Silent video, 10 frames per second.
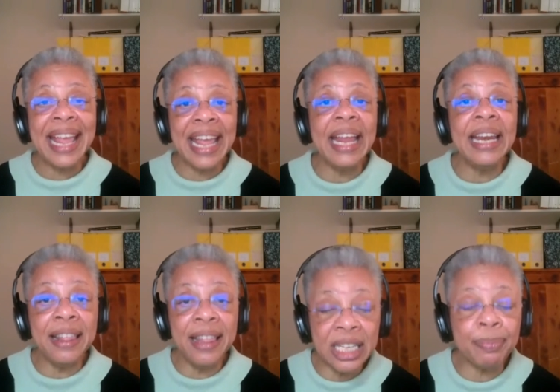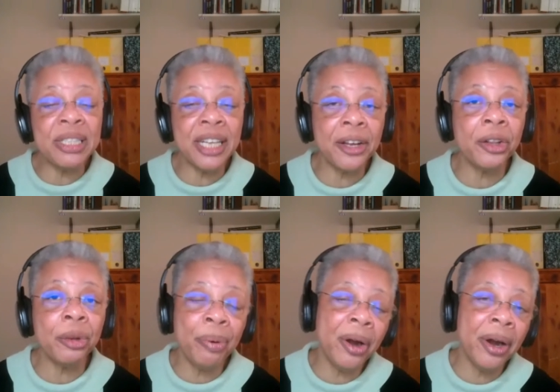in this
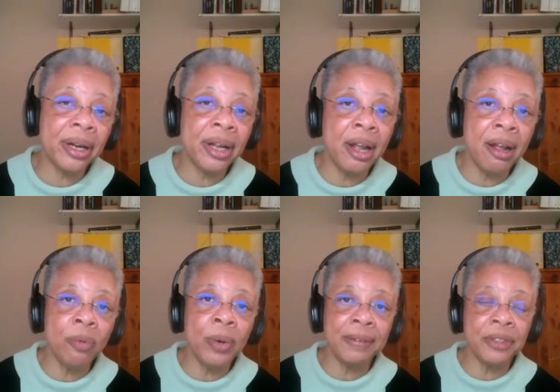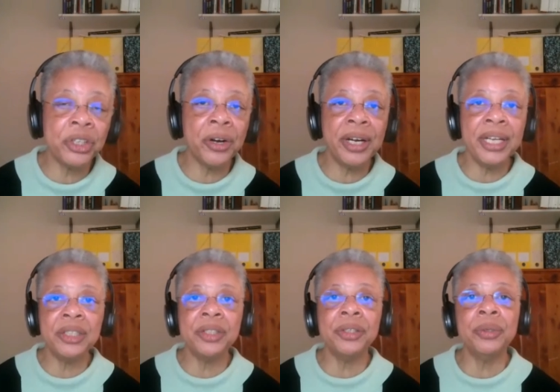particular part of WIF's
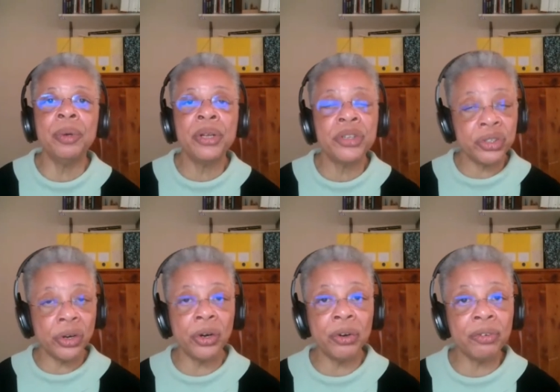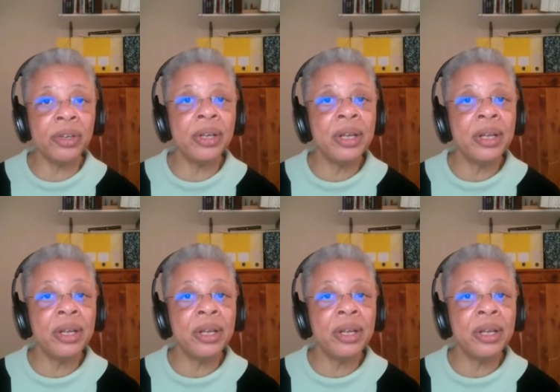journey to serve